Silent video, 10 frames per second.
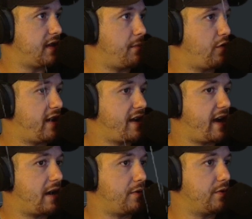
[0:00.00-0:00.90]
then moving on to
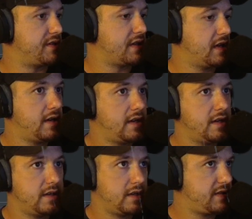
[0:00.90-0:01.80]
air runes,
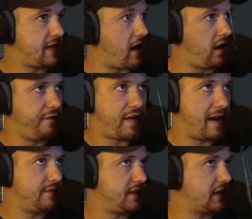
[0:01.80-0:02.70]
solid
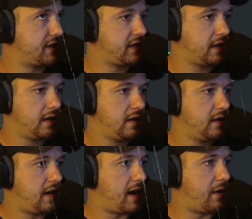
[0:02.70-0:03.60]
5-6.
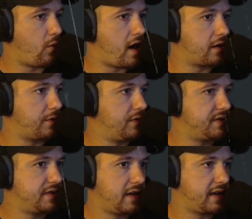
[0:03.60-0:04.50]
Water
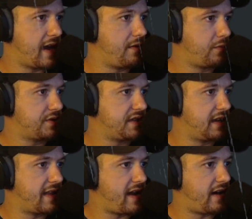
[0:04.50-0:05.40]
runes, again, we're
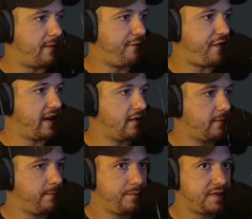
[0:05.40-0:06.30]
seeing that fight,
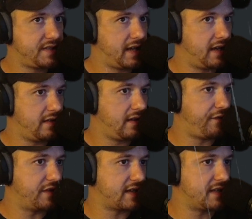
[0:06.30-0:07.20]
see
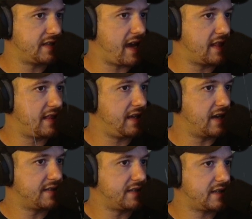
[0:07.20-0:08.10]
if it's going to stay at the
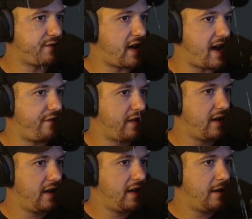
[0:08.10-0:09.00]
6-5,
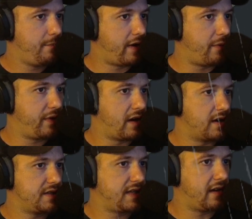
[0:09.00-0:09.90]
but we
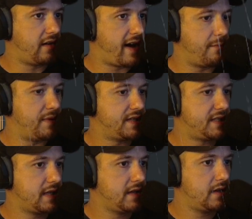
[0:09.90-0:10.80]
are seeing a lot of
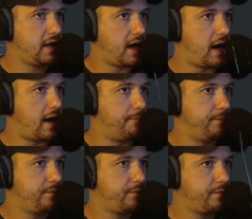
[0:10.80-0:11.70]
missed.
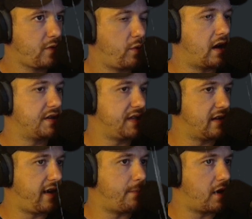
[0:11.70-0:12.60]
We are seeing a
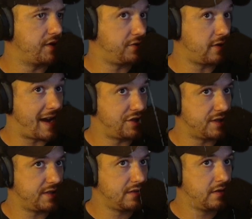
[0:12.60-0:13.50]
lot of margin
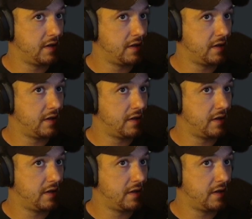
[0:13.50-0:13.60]
crashes